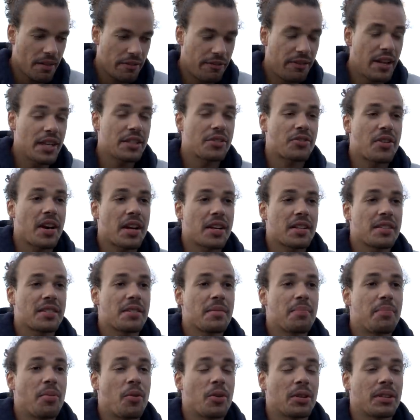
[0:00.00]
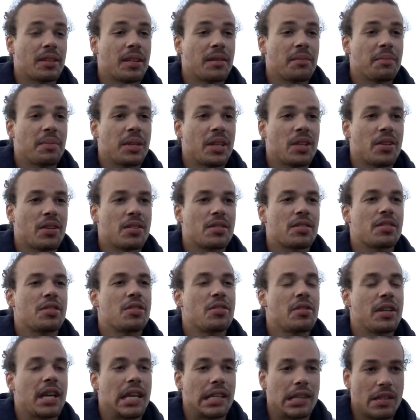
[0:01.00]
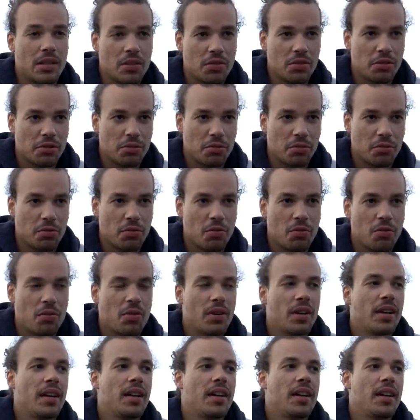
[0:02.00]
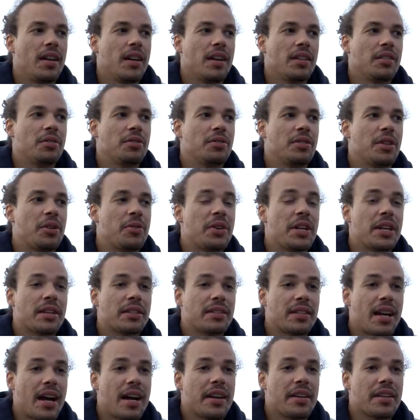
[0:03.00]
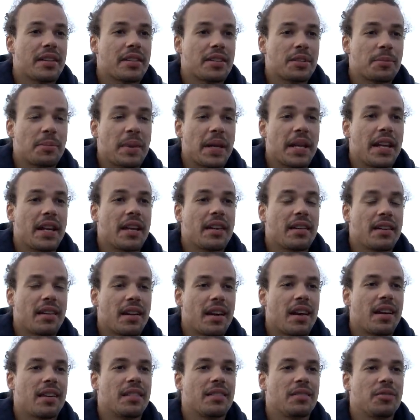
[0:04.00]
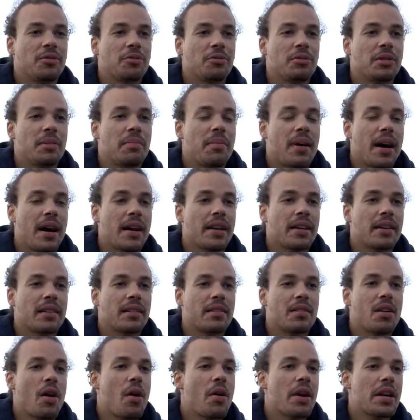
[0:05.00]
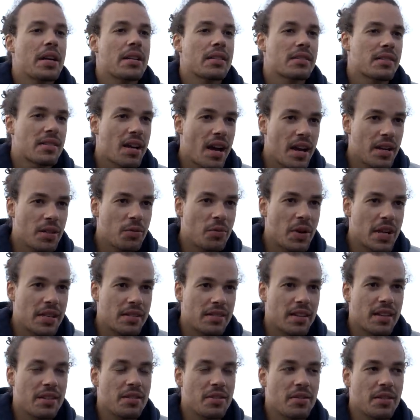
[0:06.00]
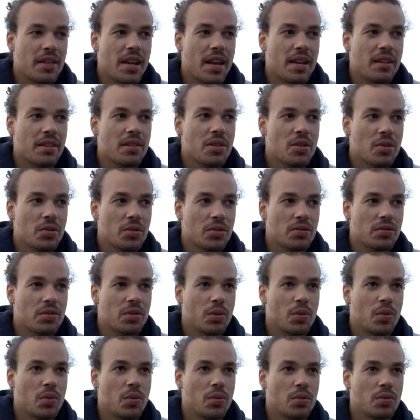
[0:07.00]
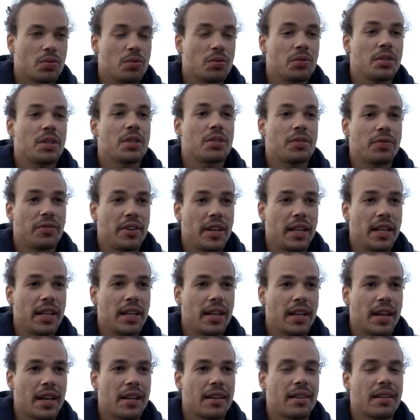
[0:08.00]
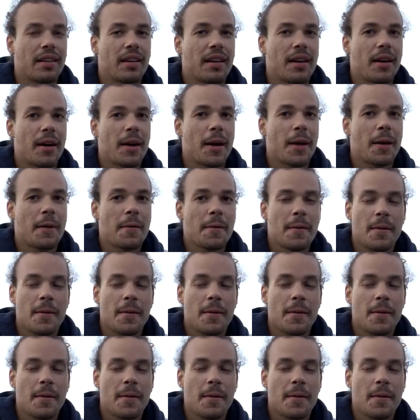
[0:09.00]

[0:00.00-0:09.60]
Flat track is important because you get used to to the rear tire spinning and to the bike going sideways and you get used to, to this feeling and uh,